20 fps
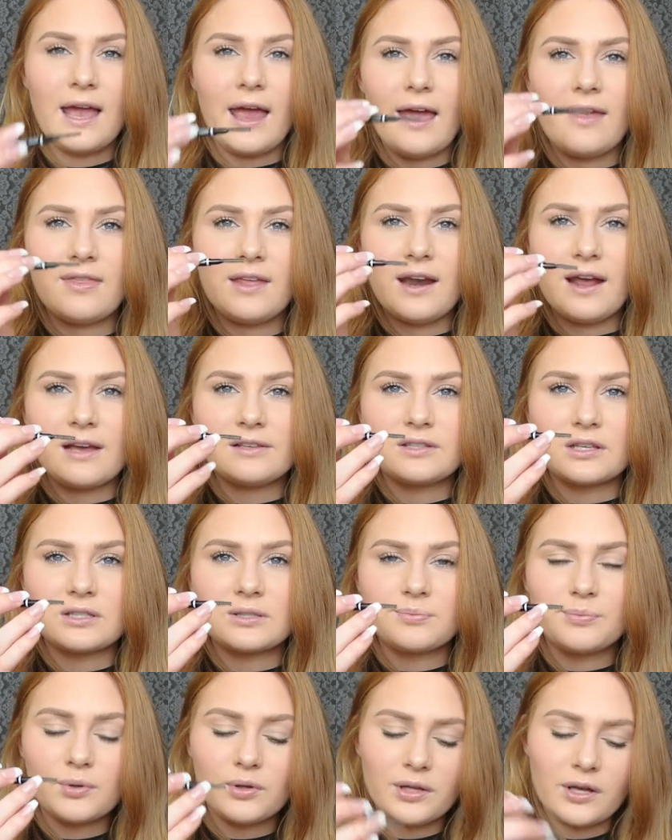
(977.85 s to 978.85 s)
And then it has a
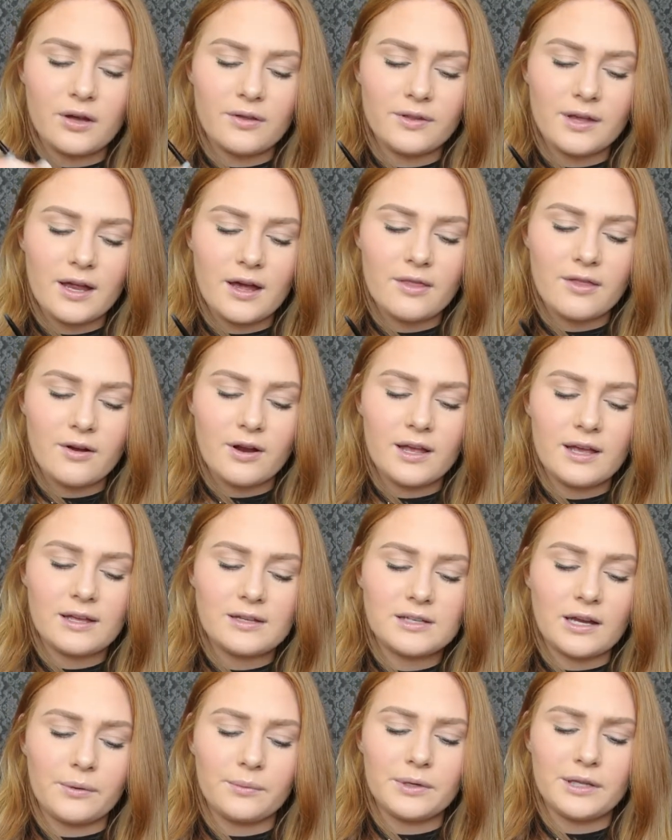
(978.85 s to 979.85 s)
spoolie on the other
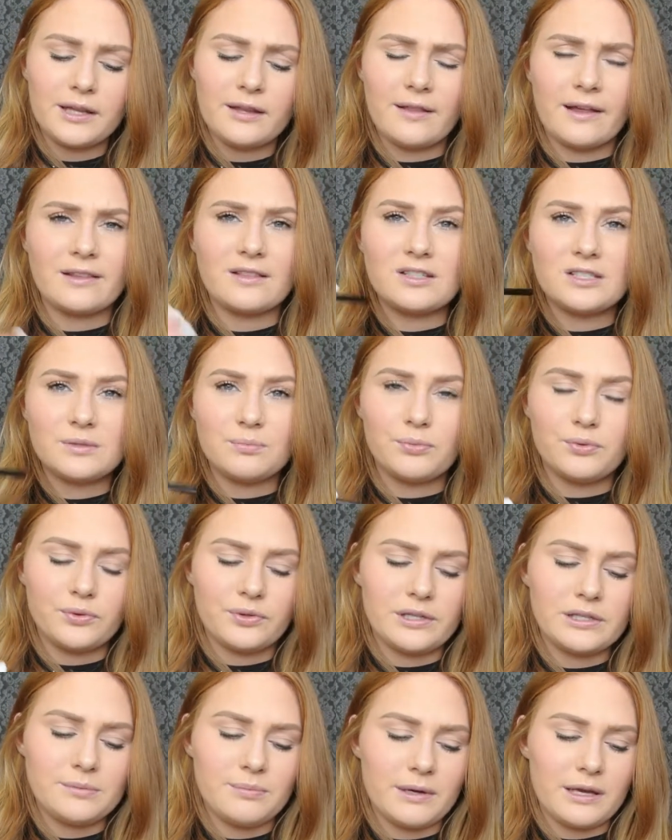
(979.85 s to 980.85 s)
end. I really like the
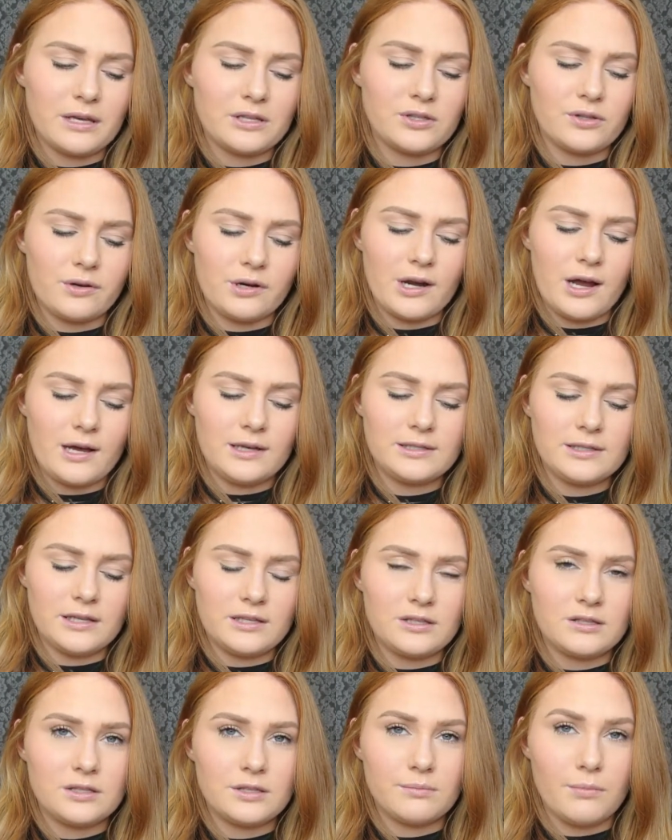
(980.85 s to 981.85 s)
spoolies because they're nice
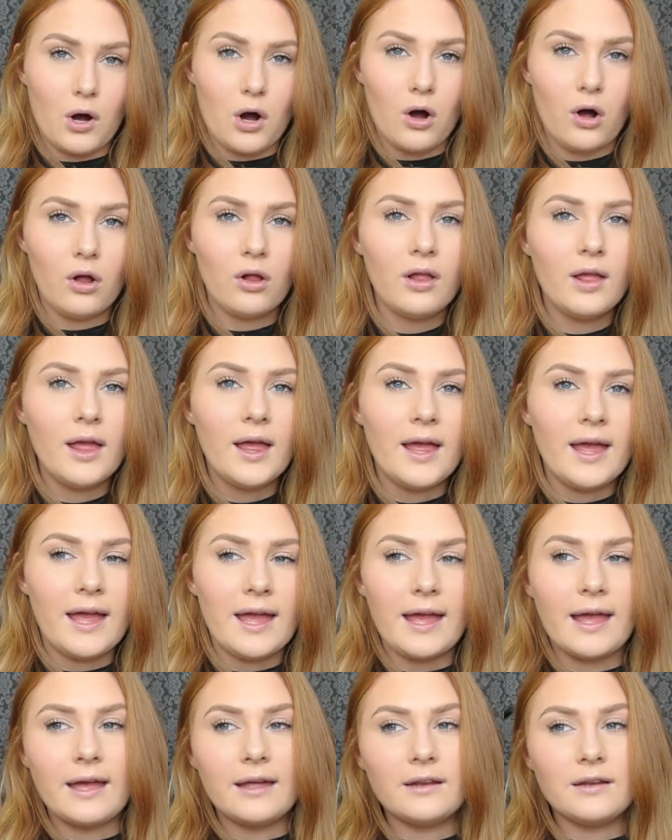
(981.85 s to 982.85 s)
and small
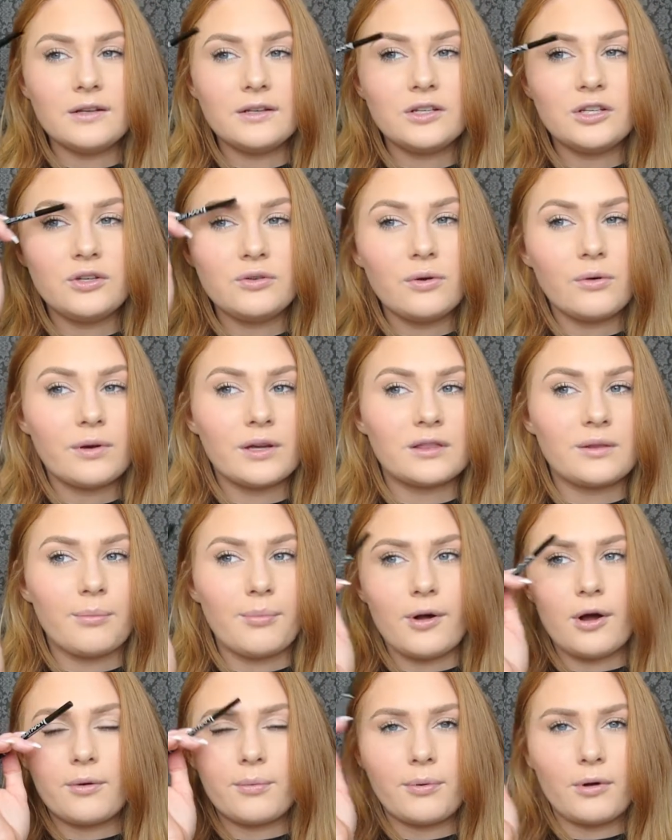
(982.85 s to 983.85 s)
and you don't get the
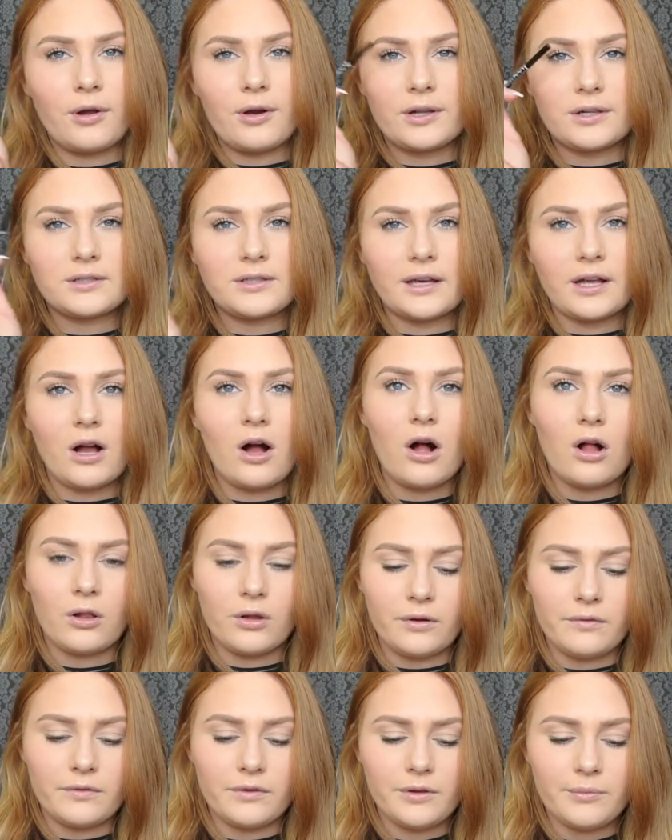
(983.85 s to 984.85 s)
brow product like all
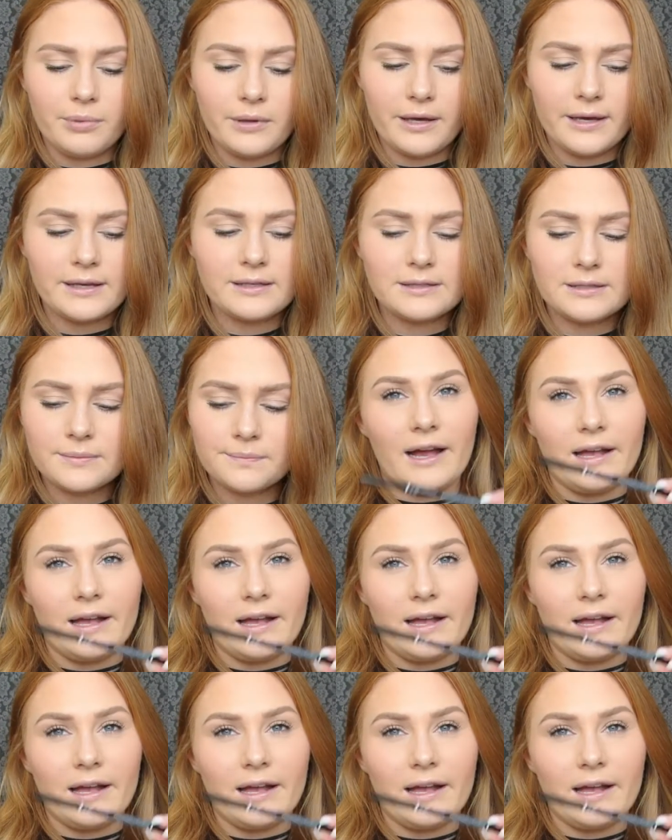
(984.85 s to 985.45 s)
over the place.